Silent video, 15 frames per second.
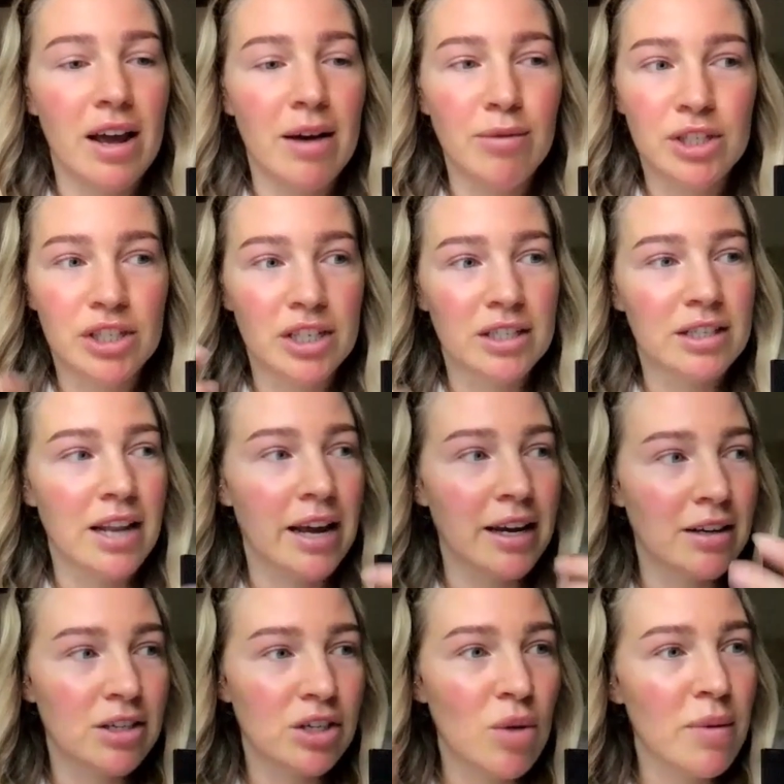I was just
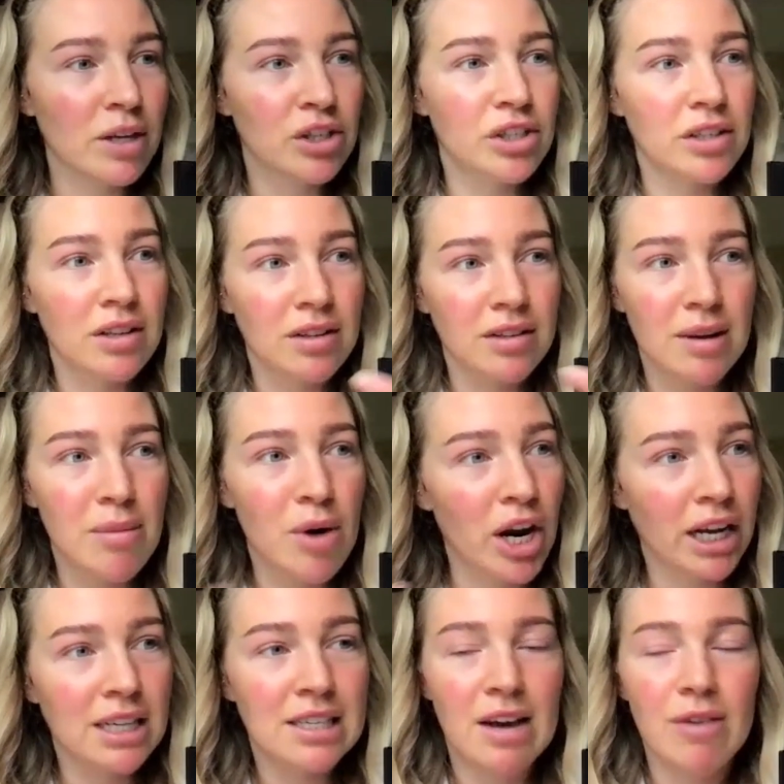like so much
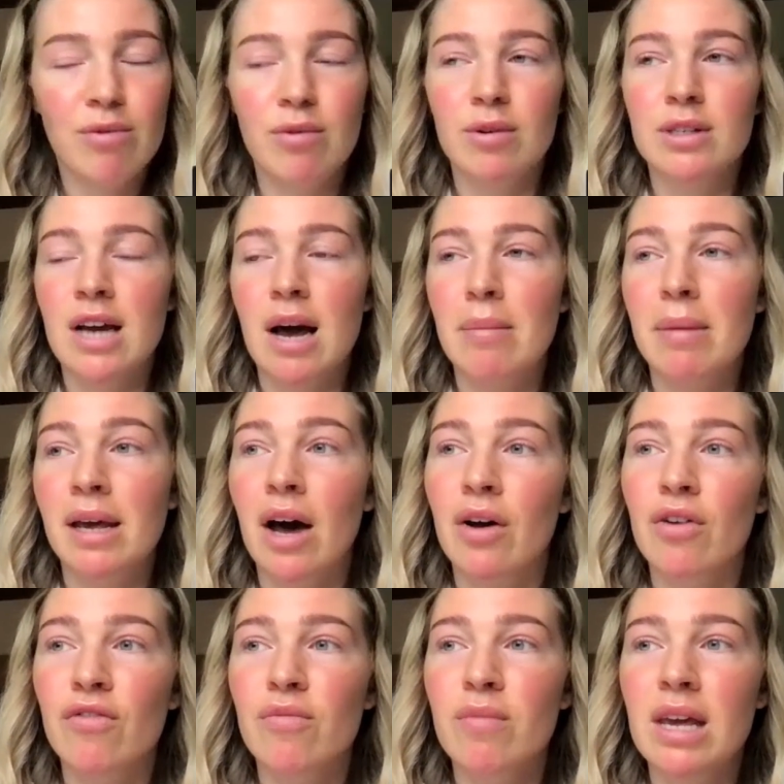demonic stuff was coming out
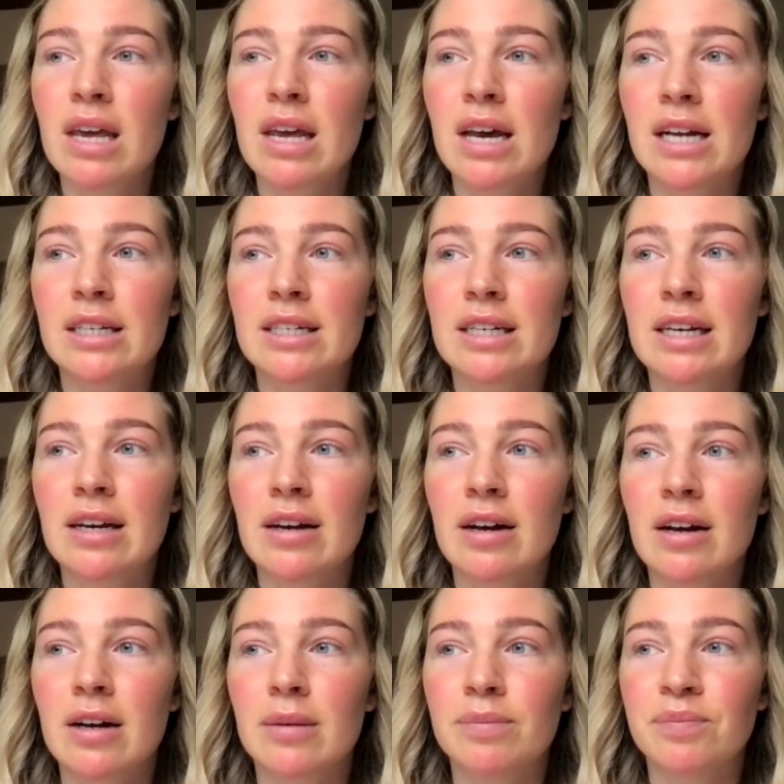of me. And he
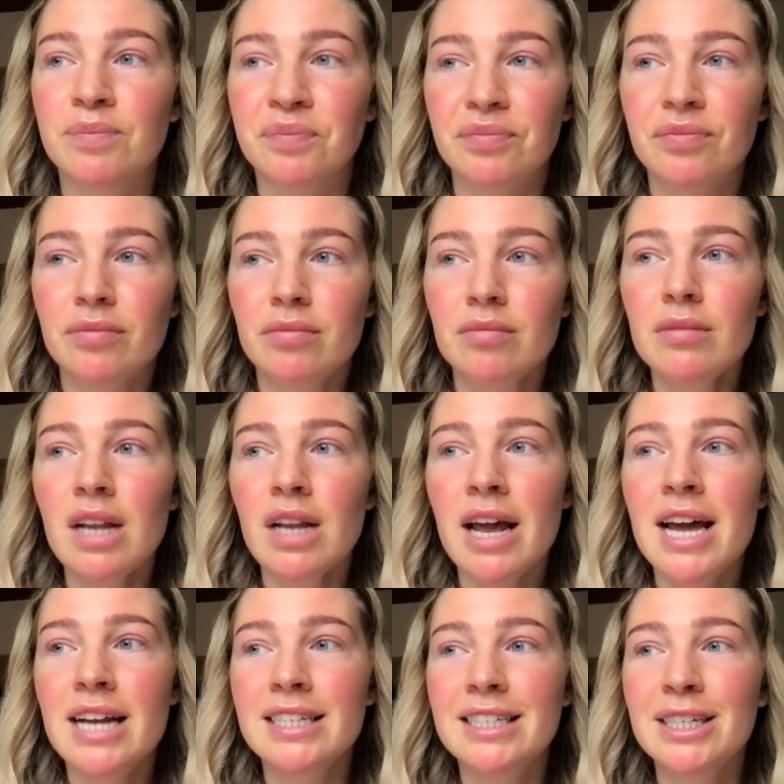um,
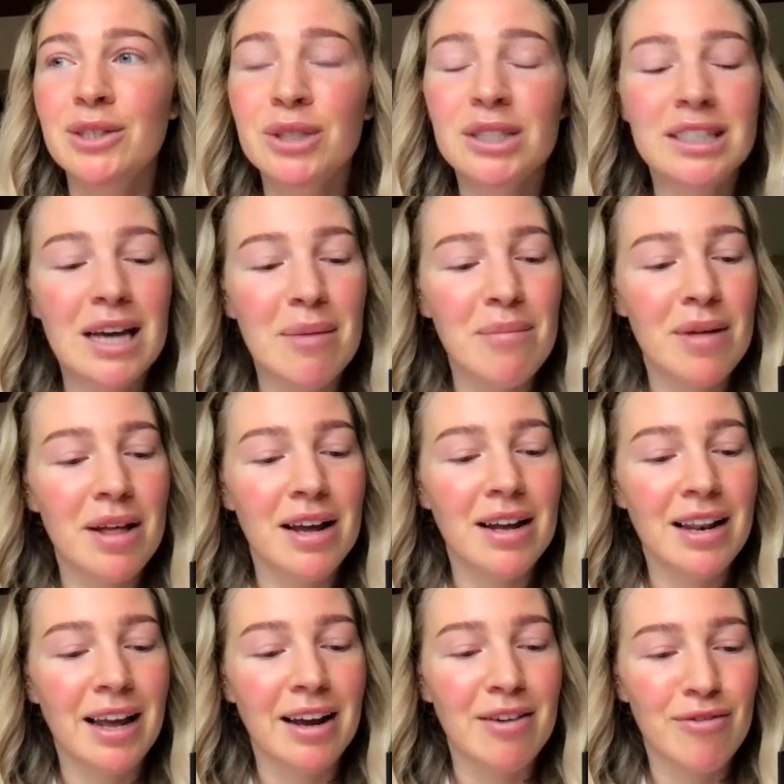and he used some uh,
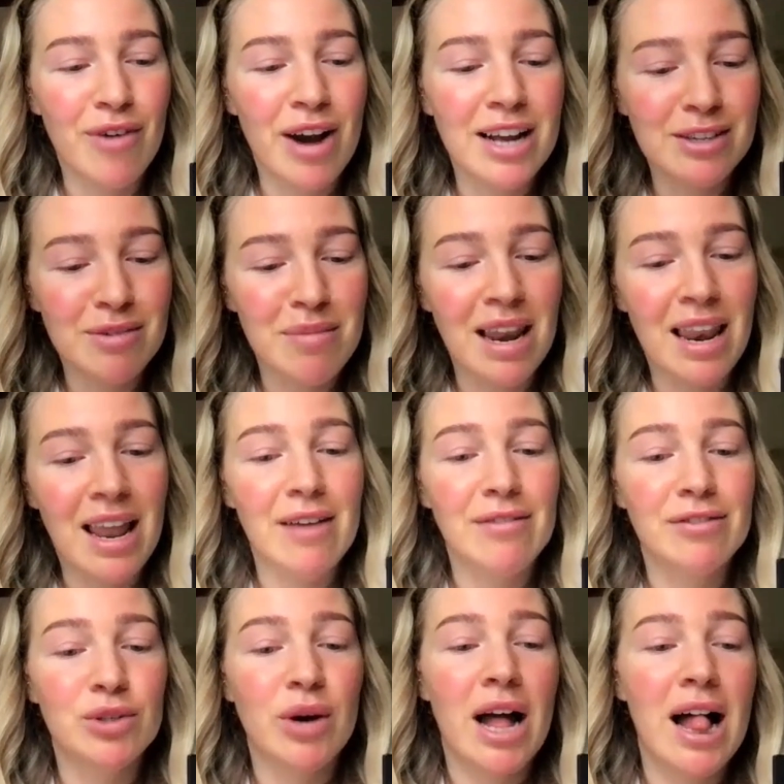like friends of my life
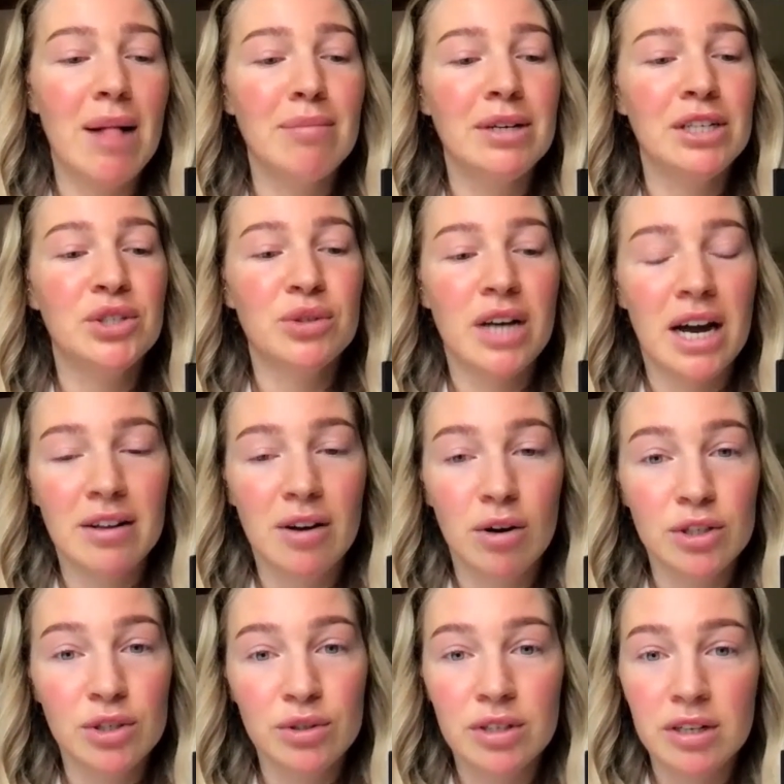to help me to cut
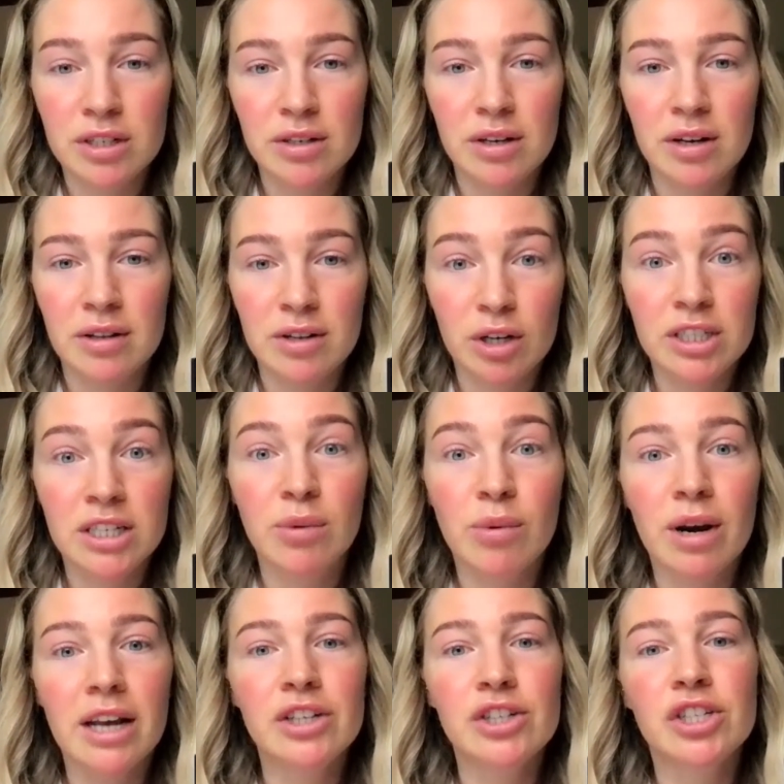also this uh, toxic
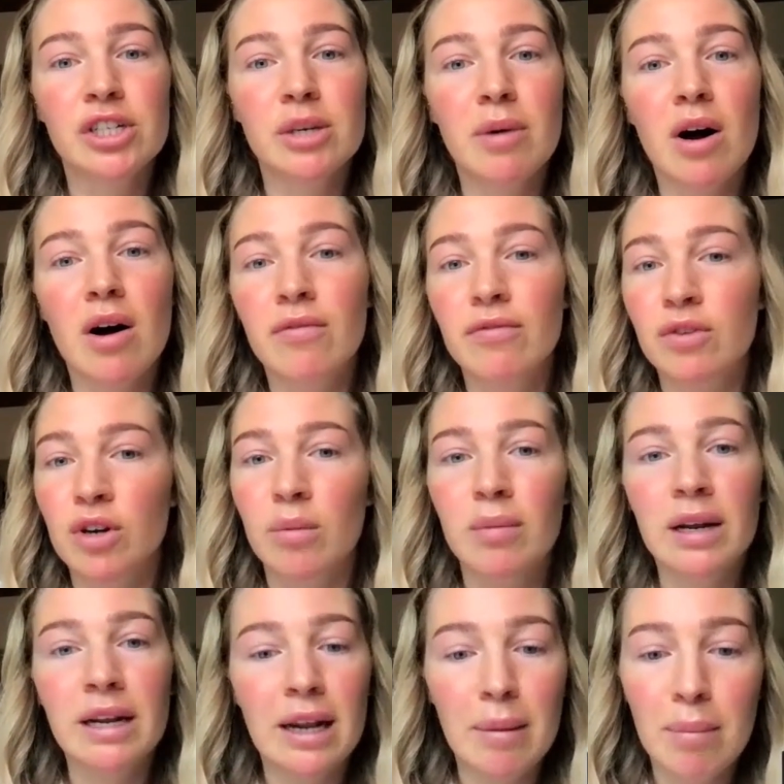relationship off, to
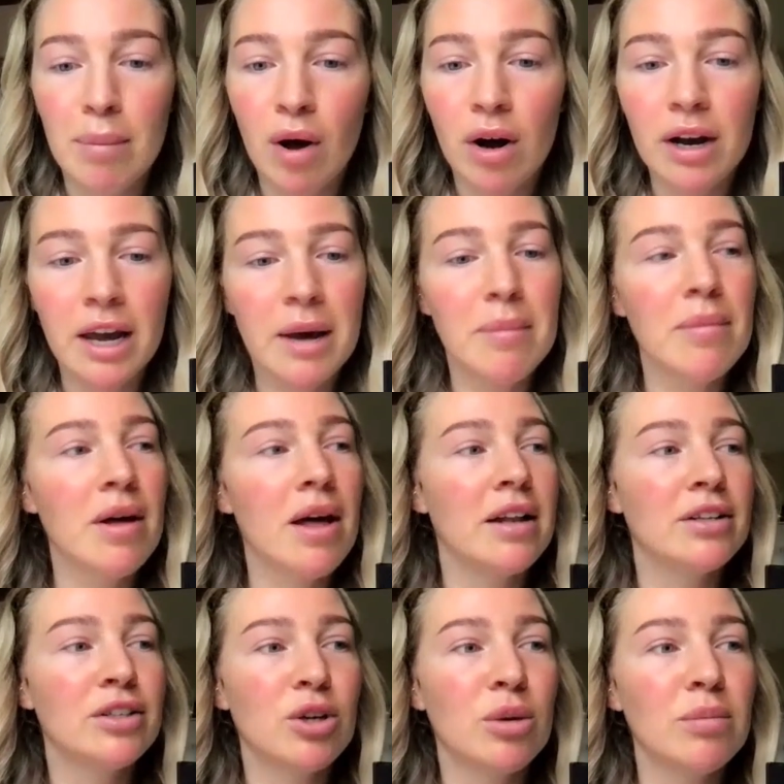completely block him
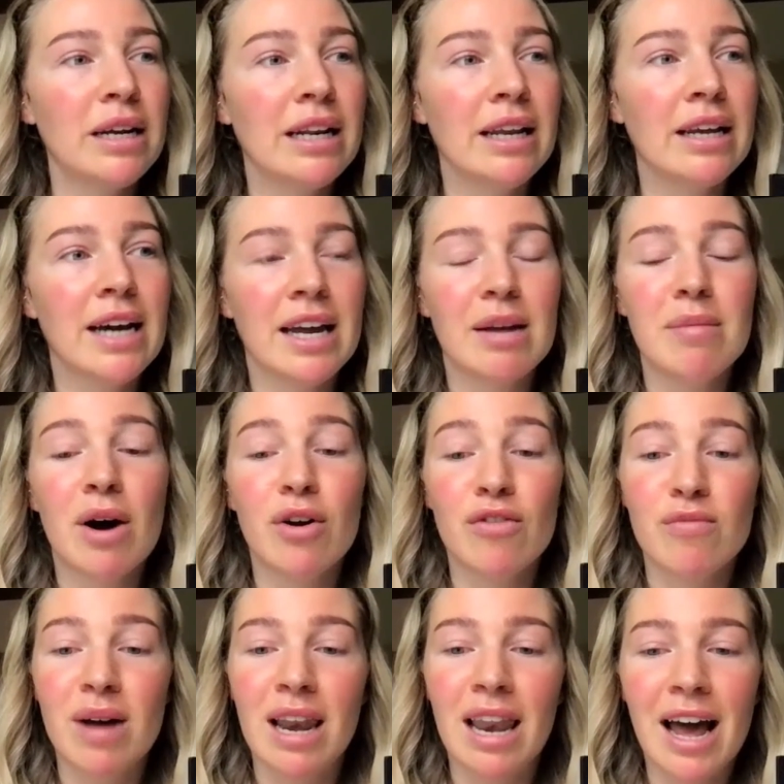and to completely cut him out of
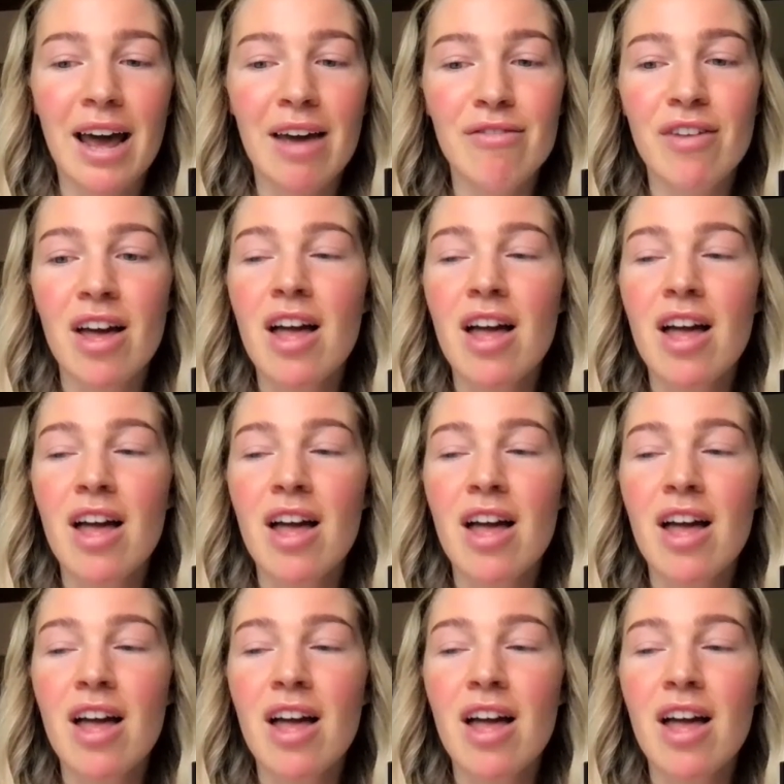my life.